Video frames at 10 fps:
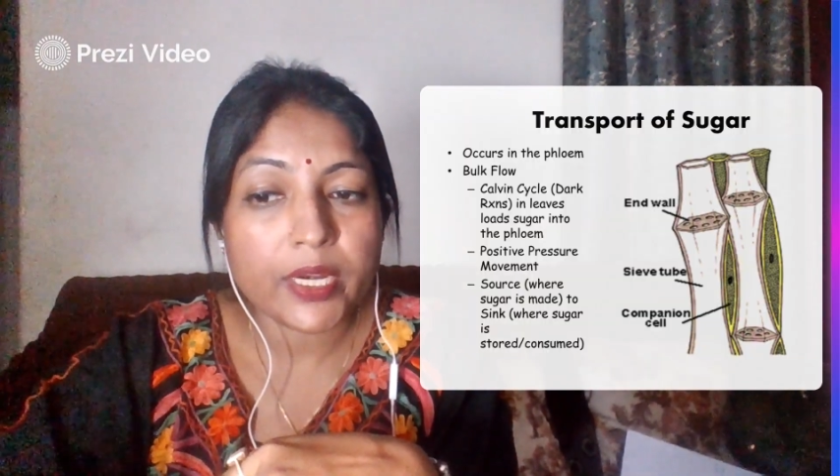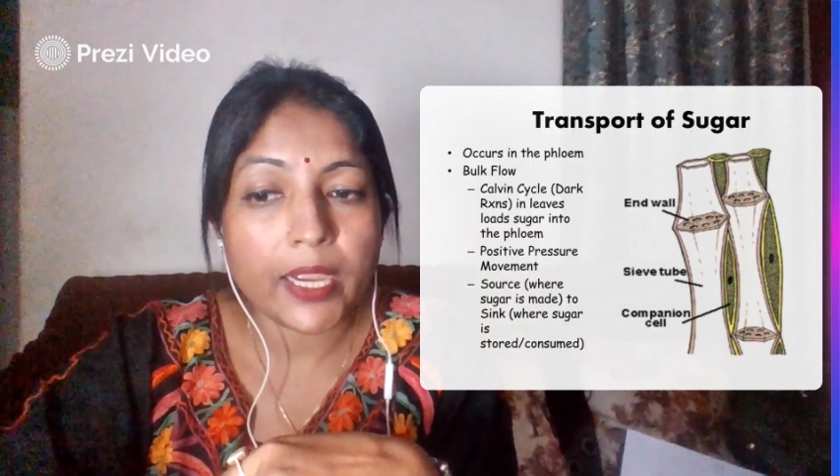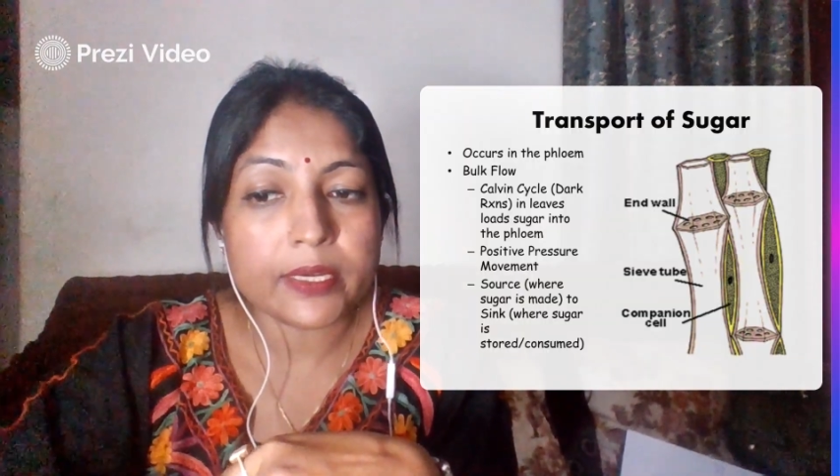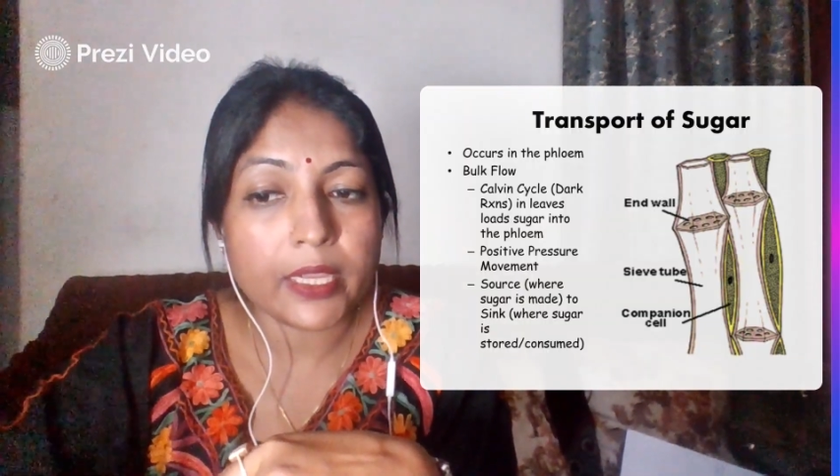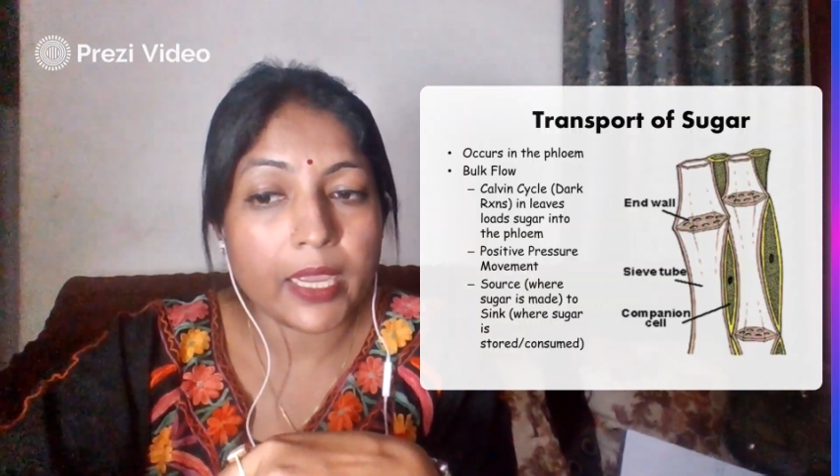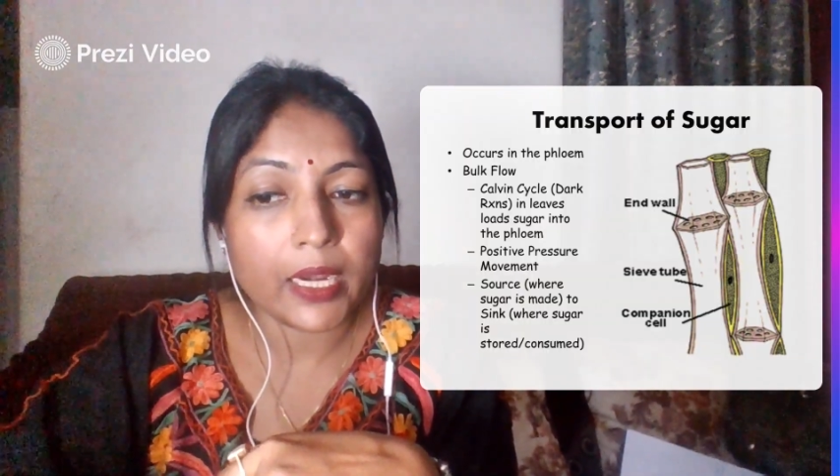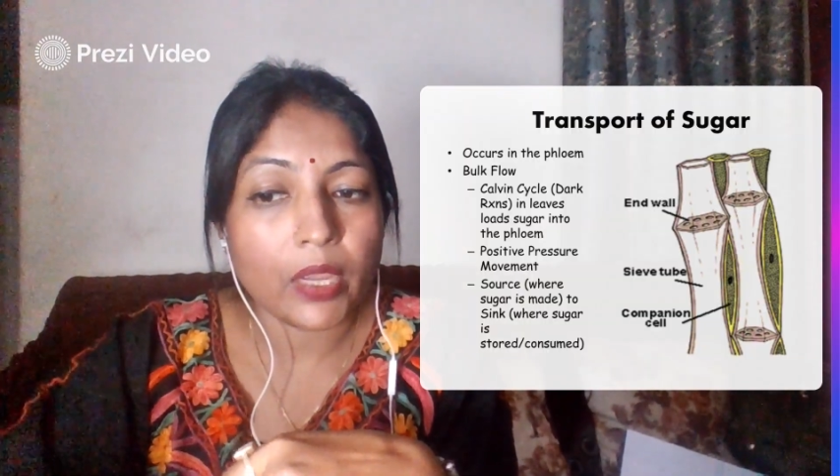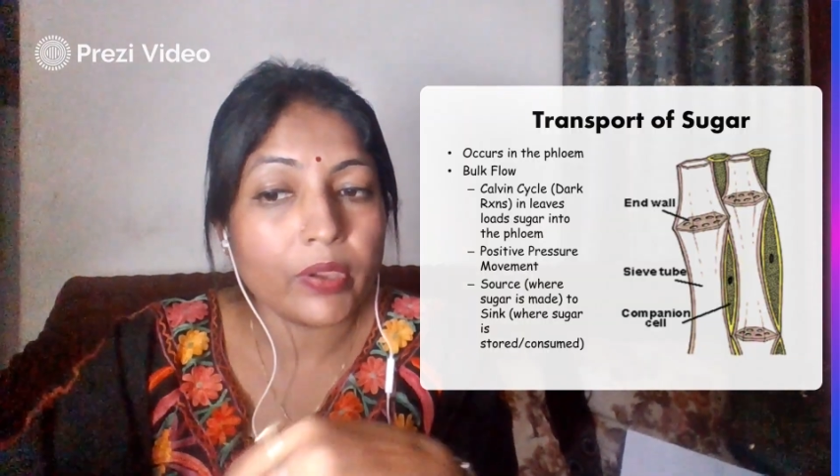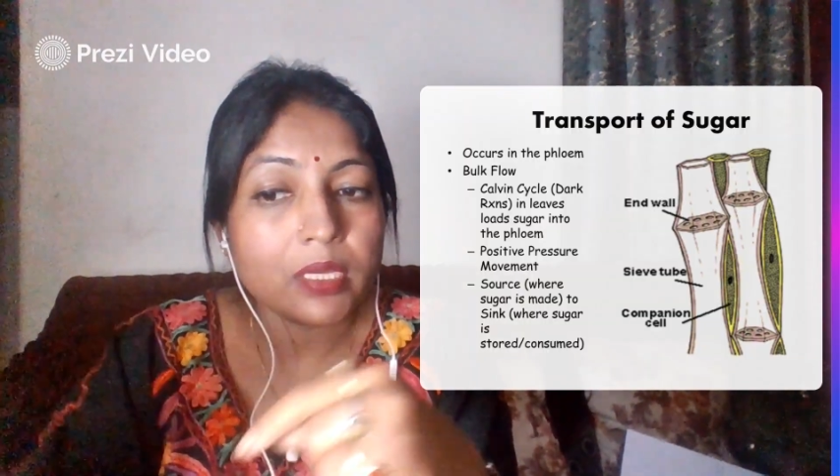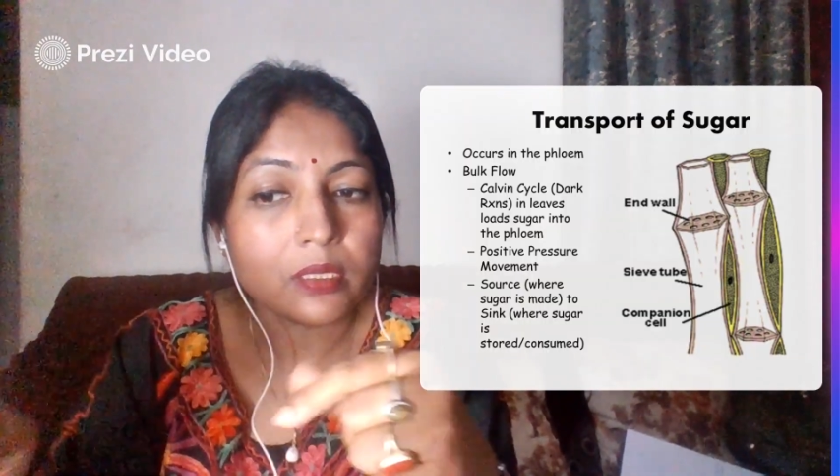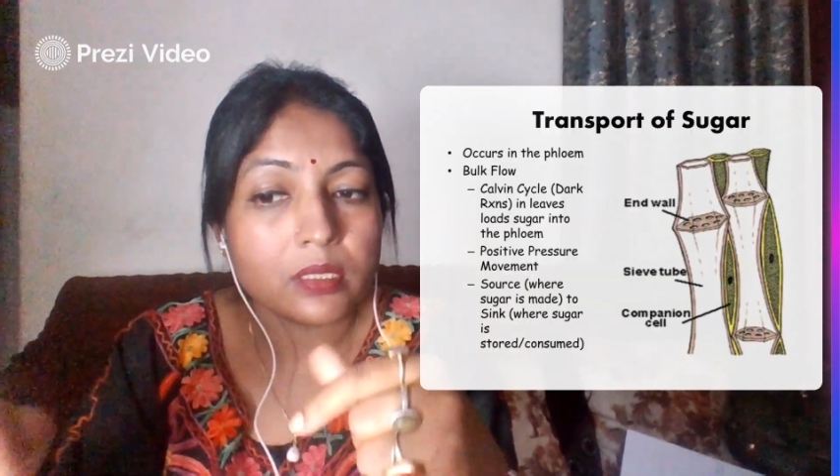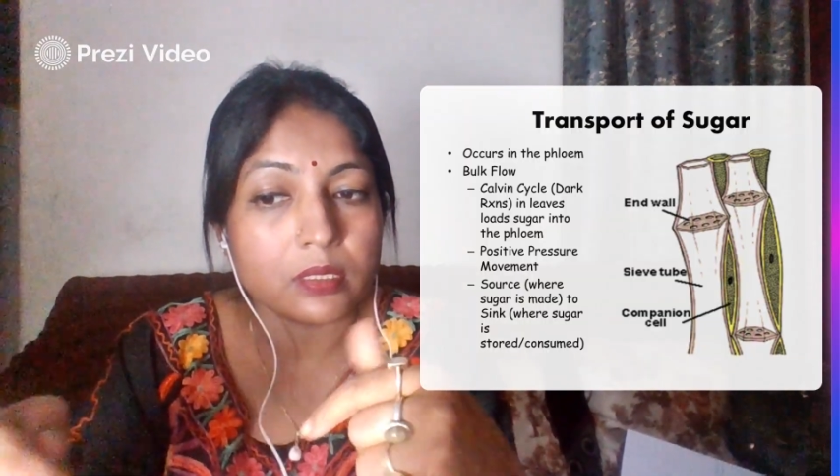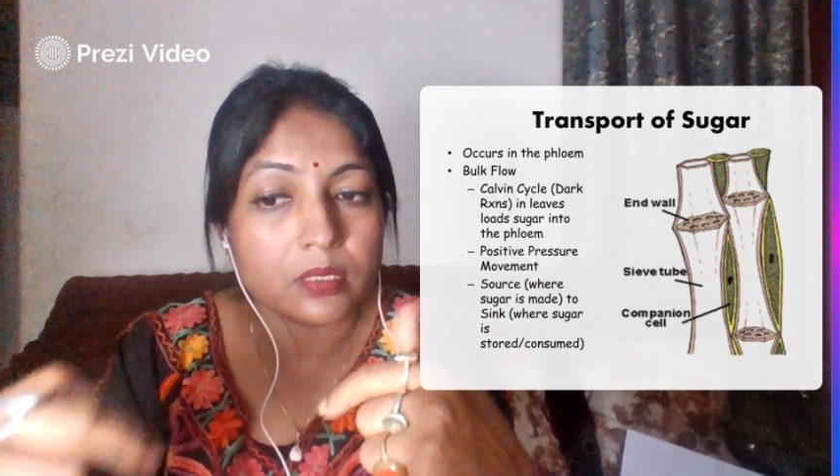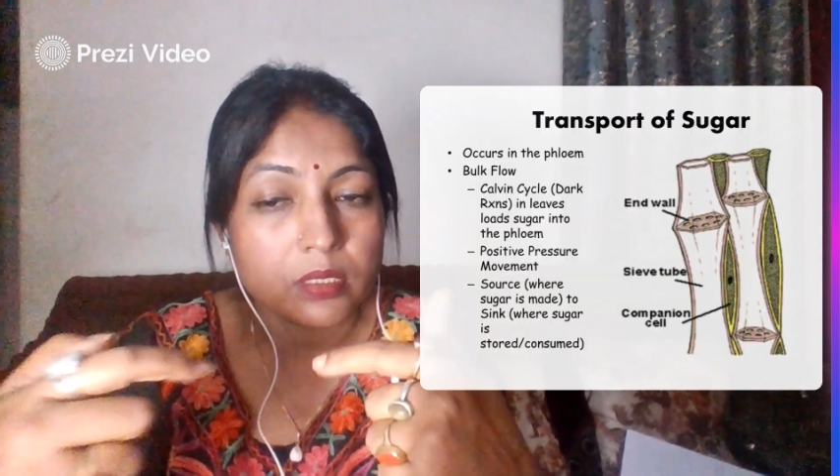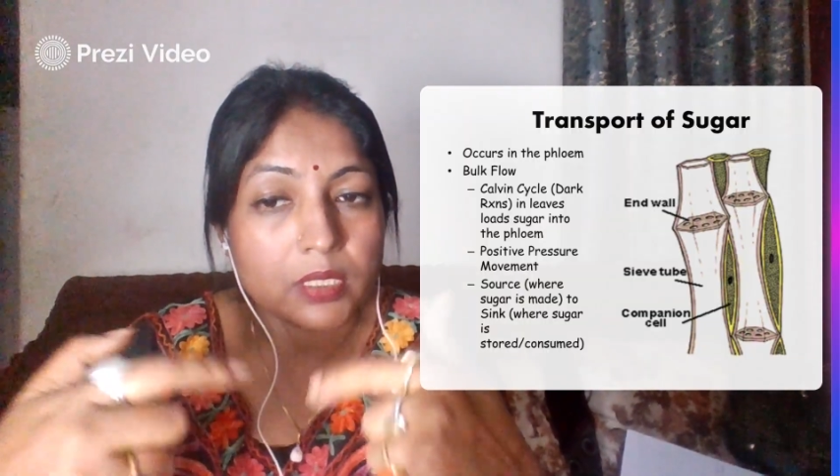and allowing
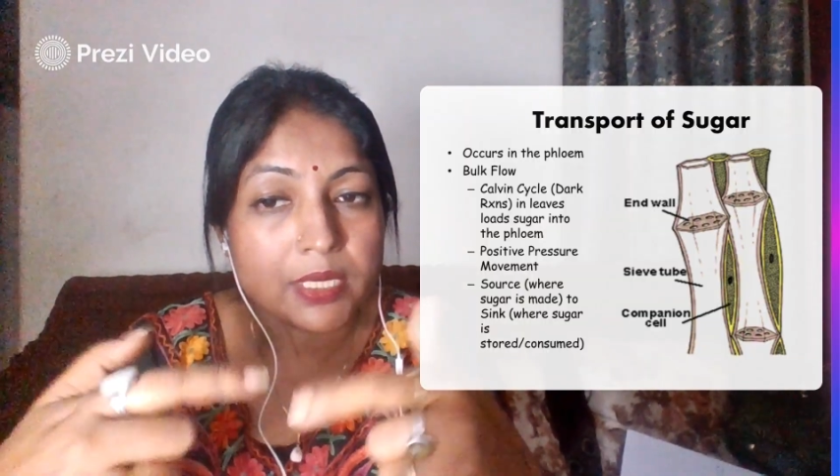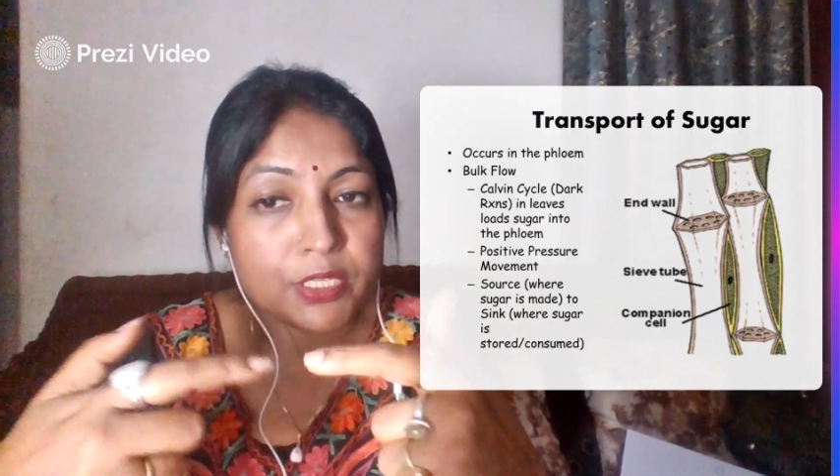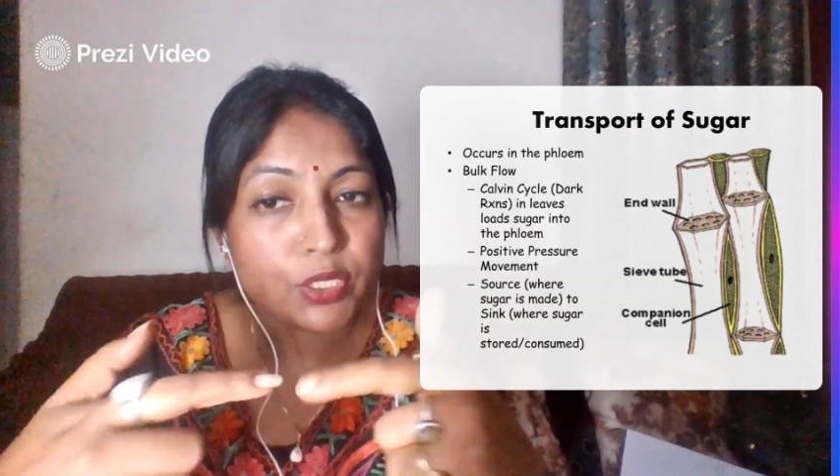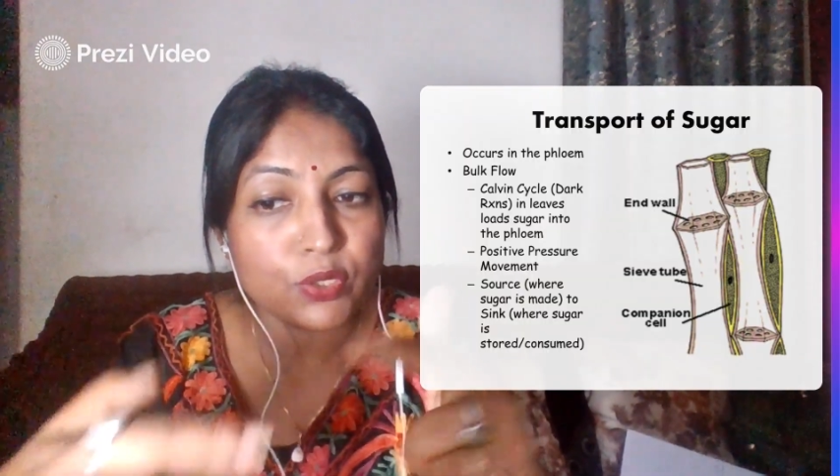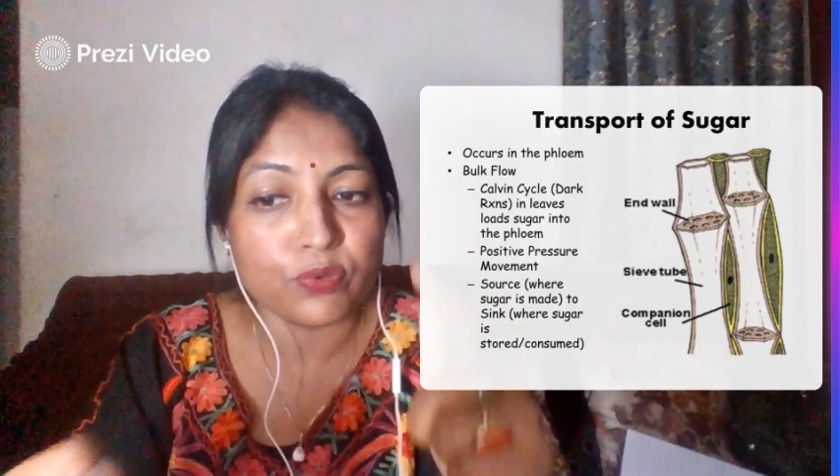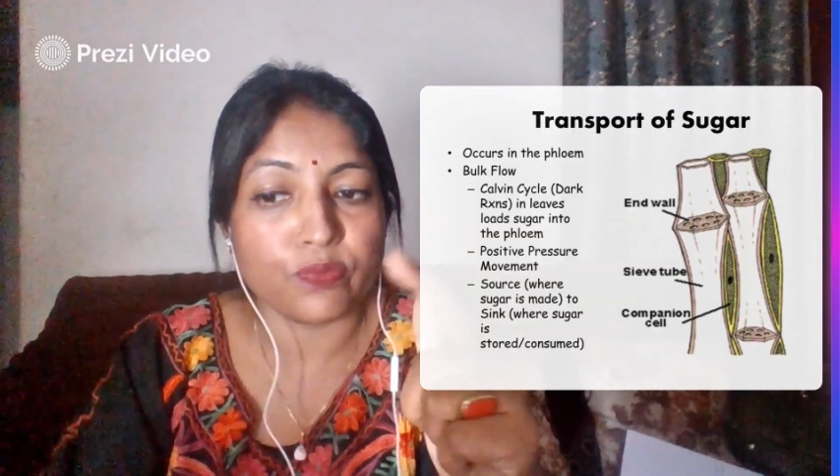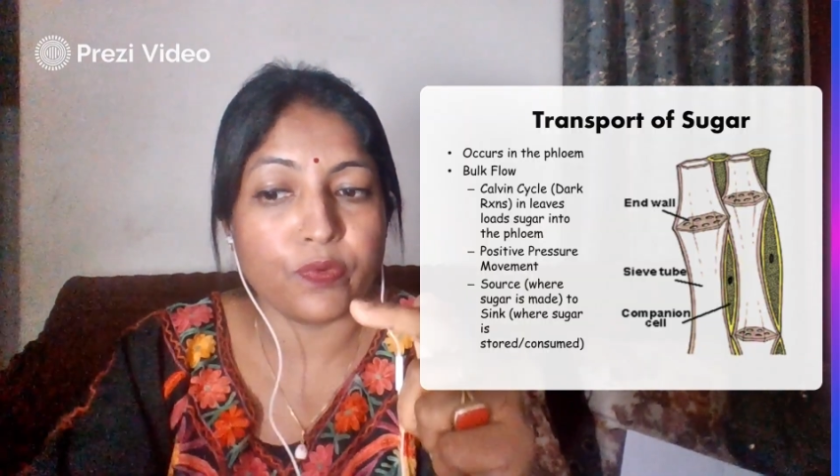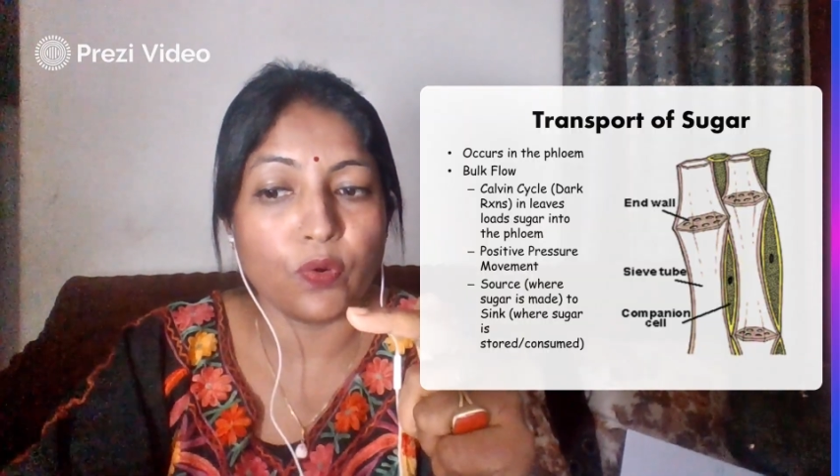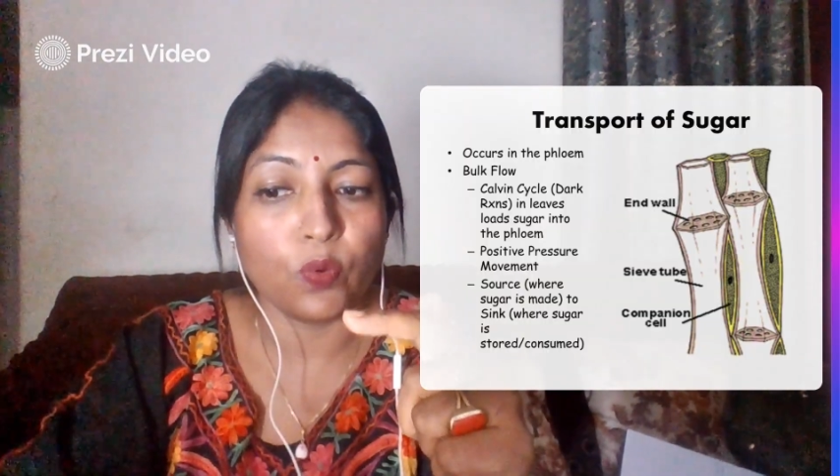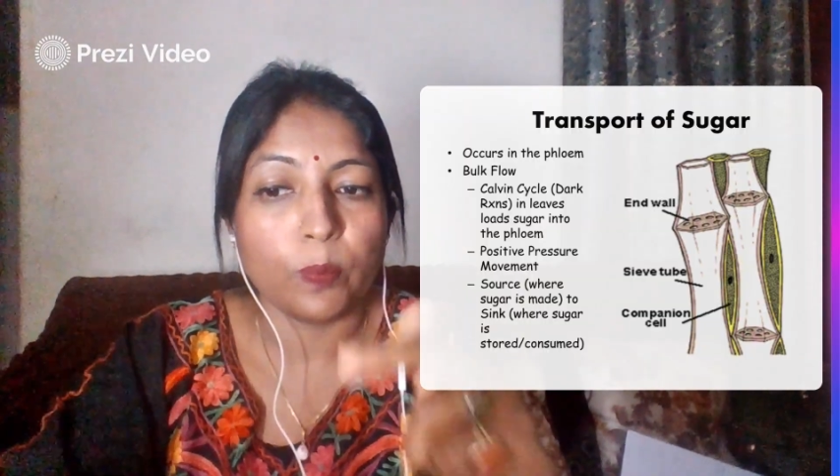continued flow.